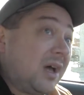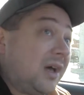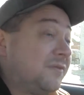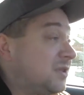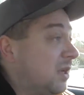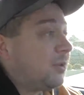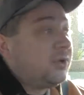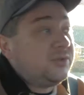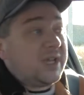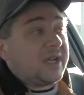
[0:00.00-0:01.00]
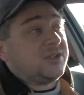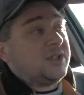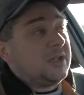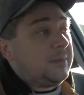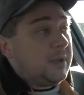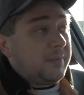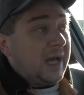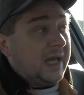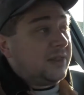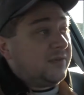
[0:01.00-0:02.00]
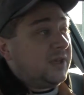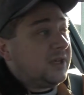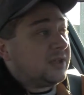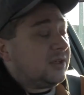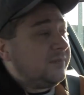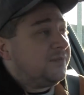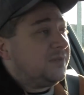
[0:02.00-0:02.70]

of someone who's actually going to be buying the vehicle.